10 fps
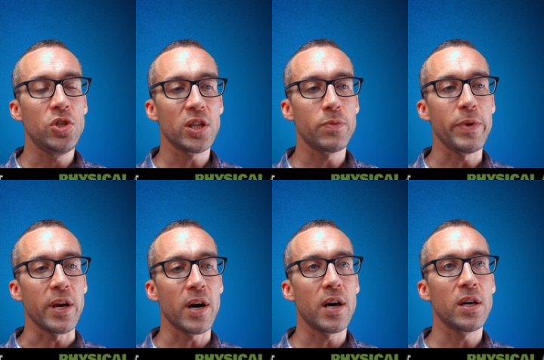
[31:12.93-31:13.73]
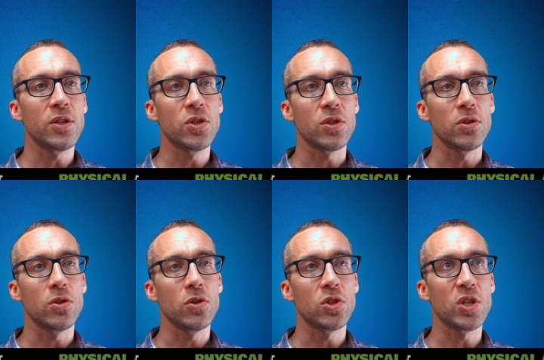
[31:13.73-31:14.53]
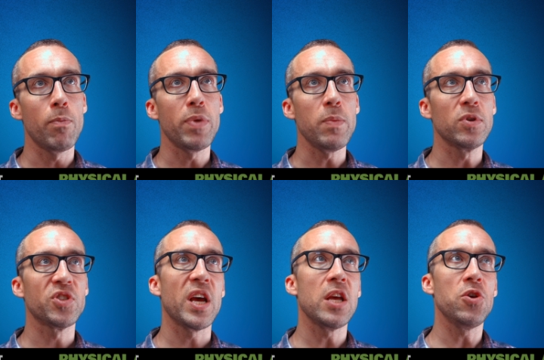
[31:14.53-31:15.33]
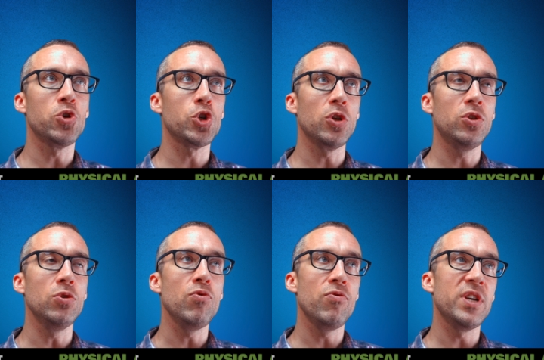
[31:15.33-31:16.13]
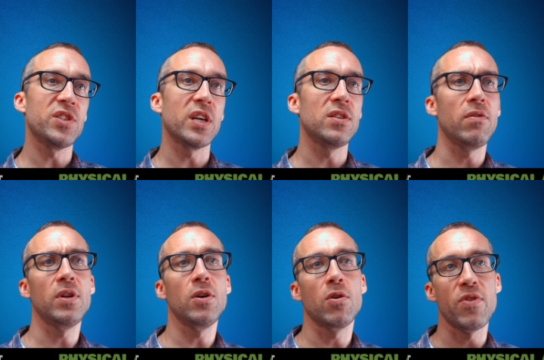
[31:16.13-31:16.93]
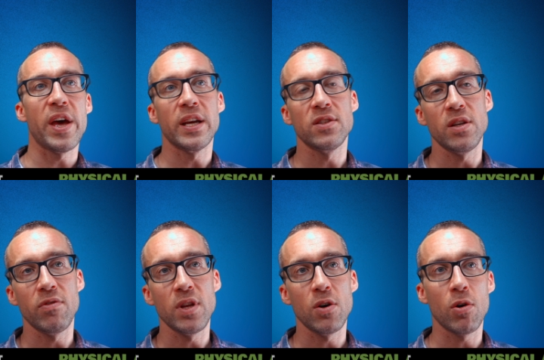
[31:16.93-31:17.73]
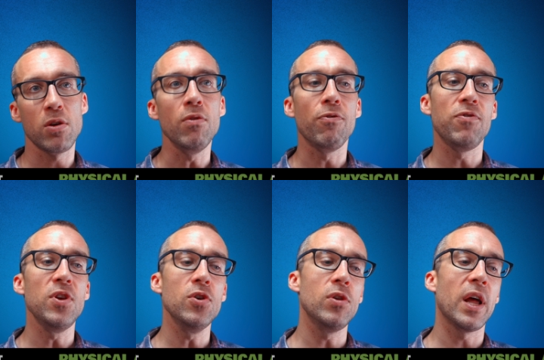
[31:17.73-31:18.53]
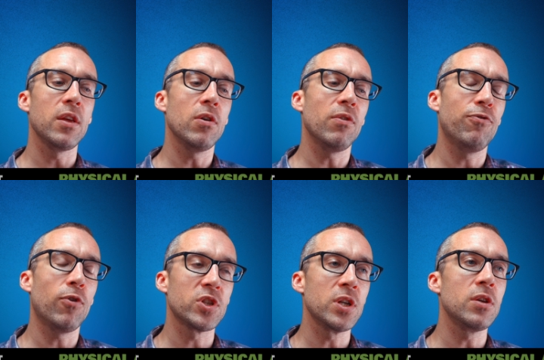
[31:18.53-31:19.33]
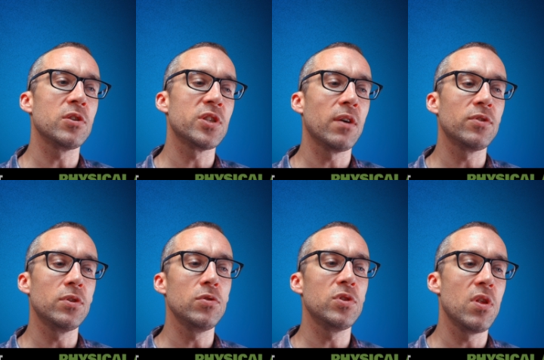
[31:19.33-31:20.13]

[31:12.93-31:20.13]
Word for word: just because some people say you should do this activity or that activity, or you feel like you're forcing yourself to do